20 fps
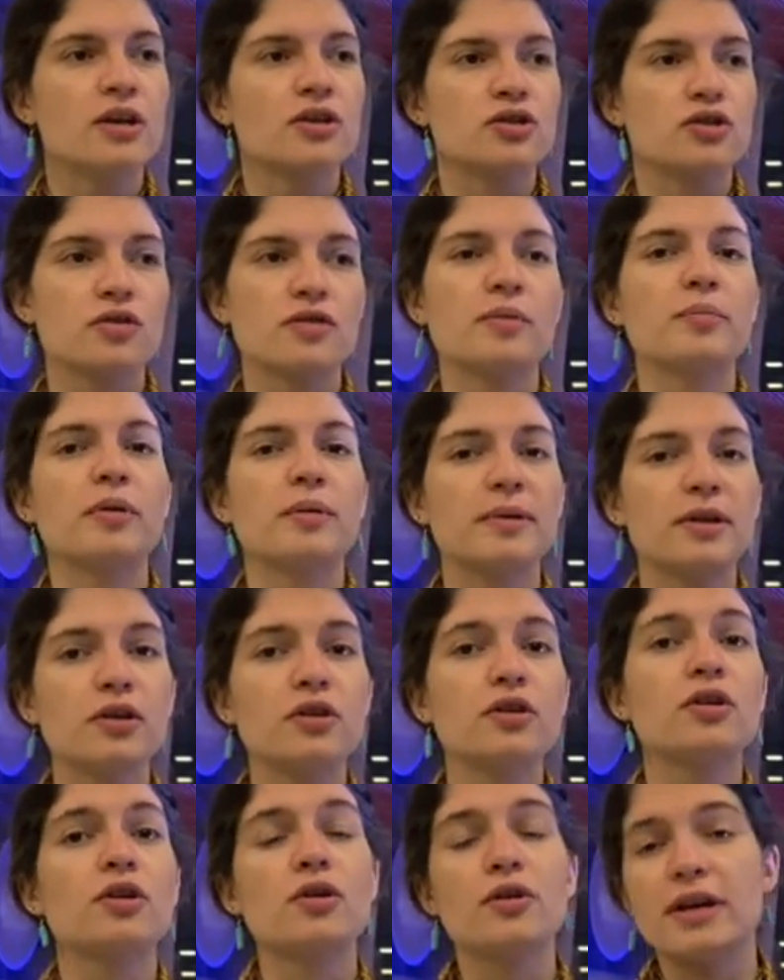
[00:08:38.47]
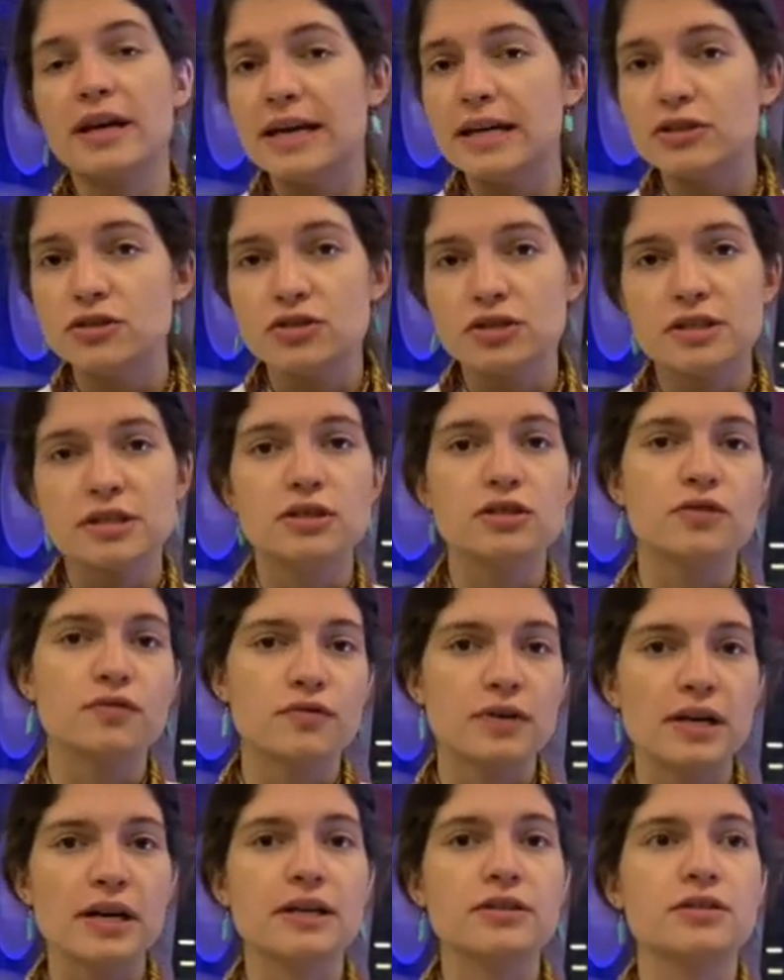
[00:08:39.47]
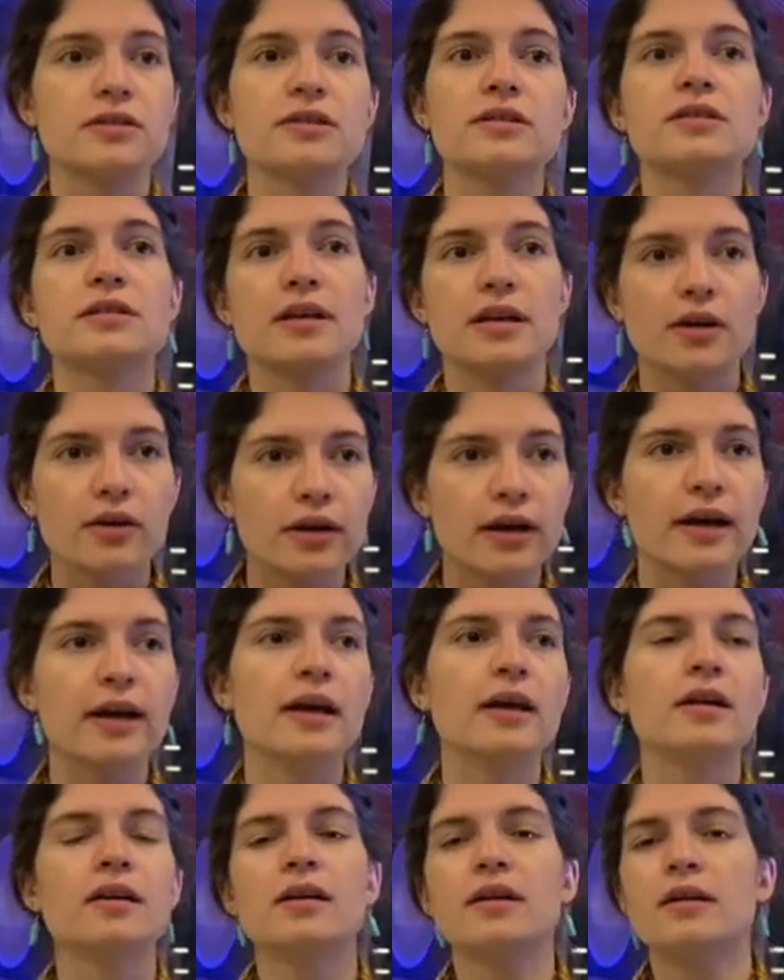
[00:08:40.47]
So they're probably going to go to agencies, to freelancers, and say, okay,